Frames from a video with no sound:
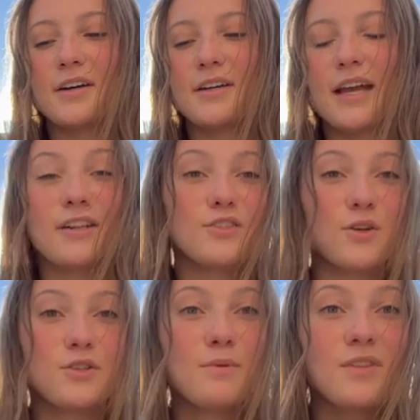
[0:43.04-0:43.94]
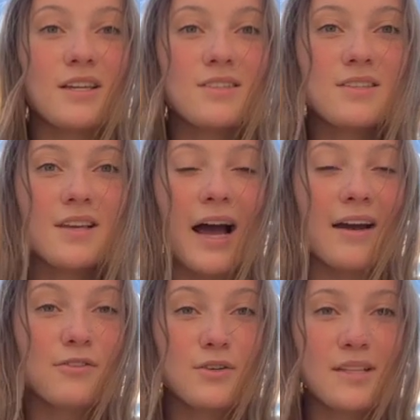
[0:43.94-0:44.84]
and so smoothies, I
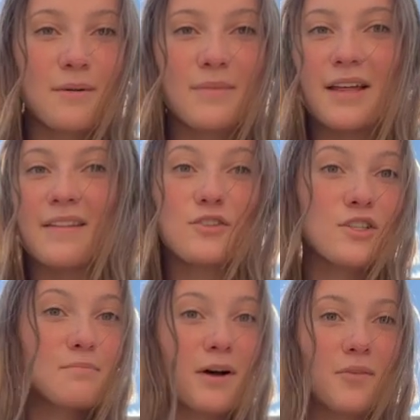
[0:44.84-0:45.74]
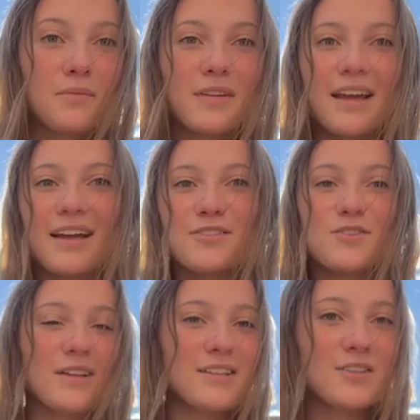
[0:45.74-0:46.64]
froze them and they'll just melt, and
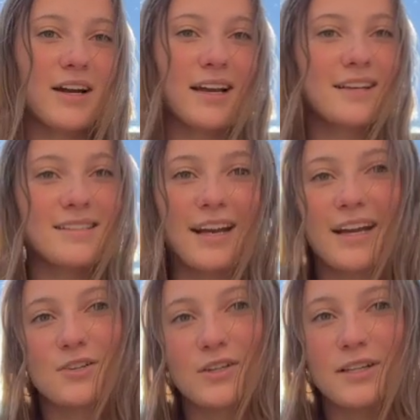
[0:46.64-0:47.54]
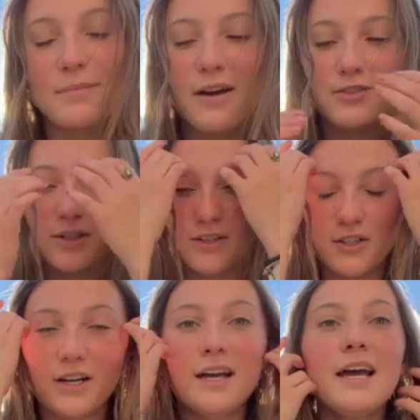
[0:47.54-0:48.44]
so that's great because then I can drink them after and
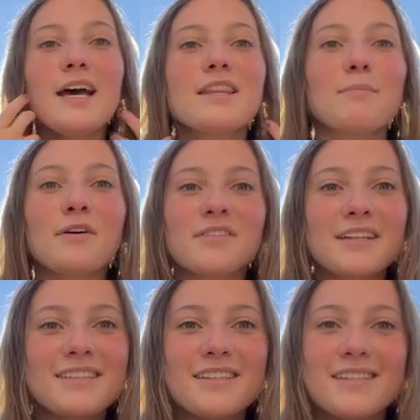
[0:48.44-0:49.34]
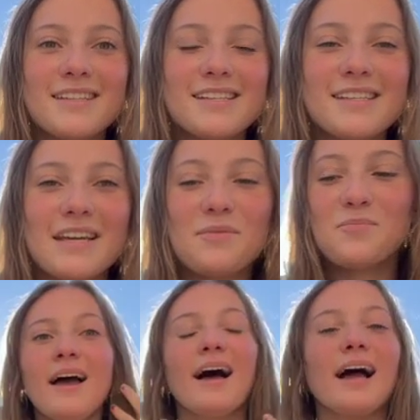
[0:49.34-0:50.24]
they're the perfect consistency.
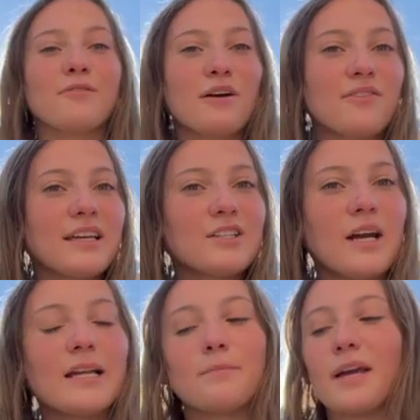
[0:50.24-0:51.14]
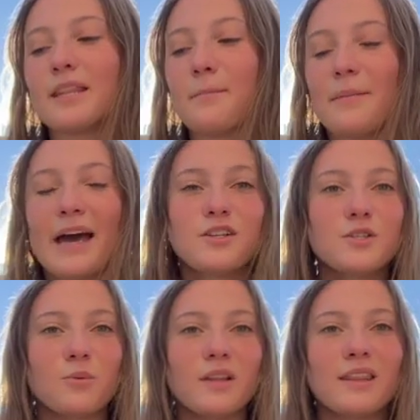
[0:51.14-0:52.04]
I roughly tried to make them
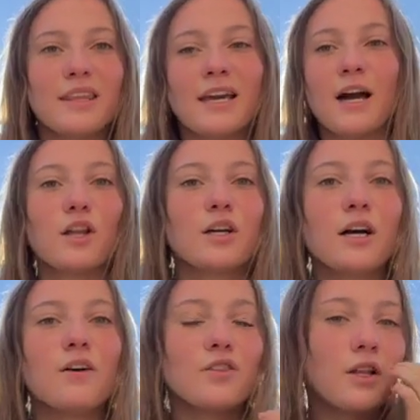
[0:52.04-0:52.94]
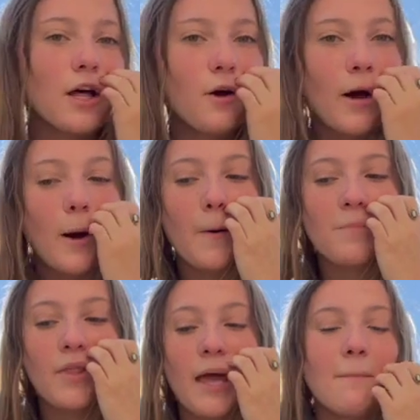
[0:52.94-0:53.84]
match with the color of the logo,
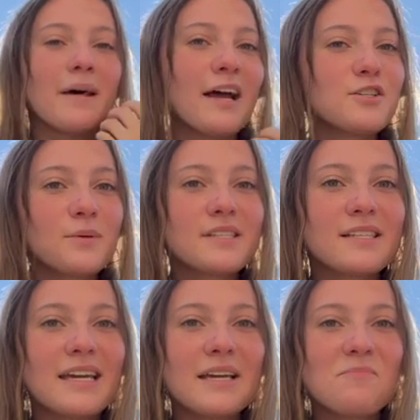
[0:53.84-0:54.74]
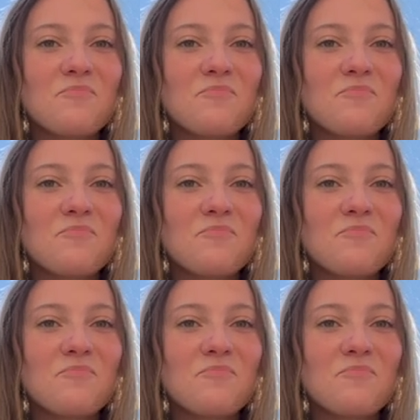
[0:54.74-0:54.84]
but as you will see,